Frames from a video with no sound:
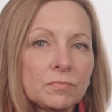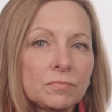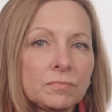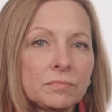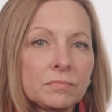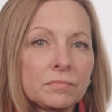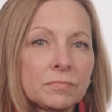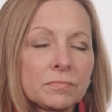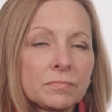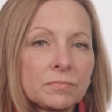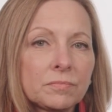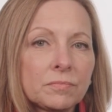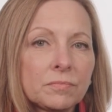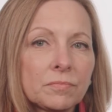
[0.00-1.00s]

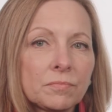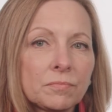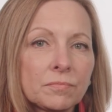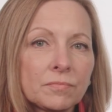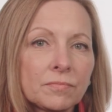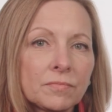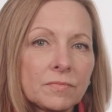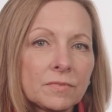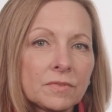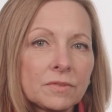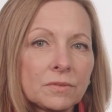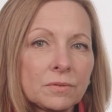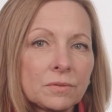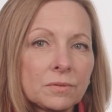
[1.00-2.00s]

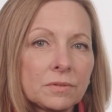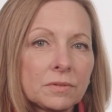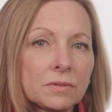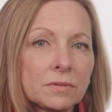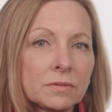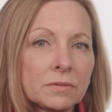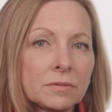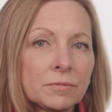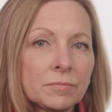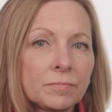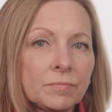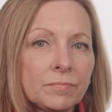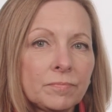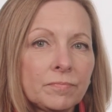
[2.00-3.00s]

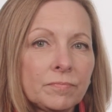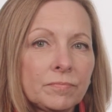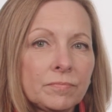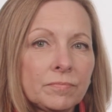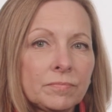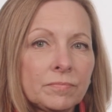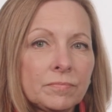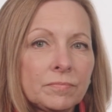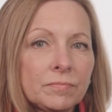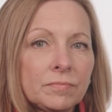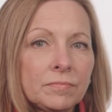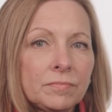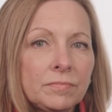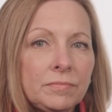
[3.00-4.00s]

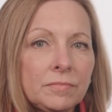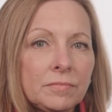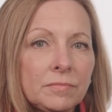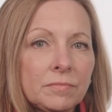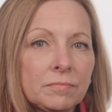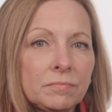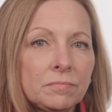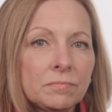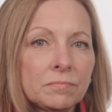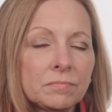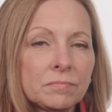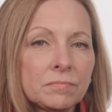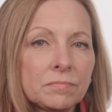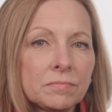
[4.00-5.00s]

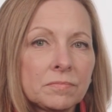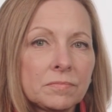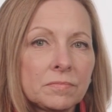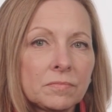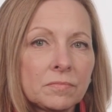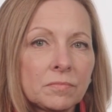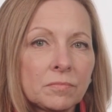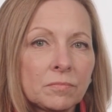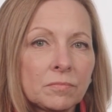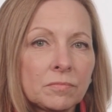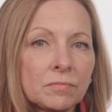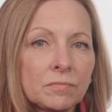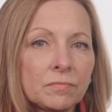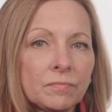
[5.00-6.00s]

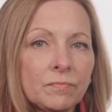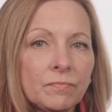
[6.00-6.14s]
This person isn't speaking.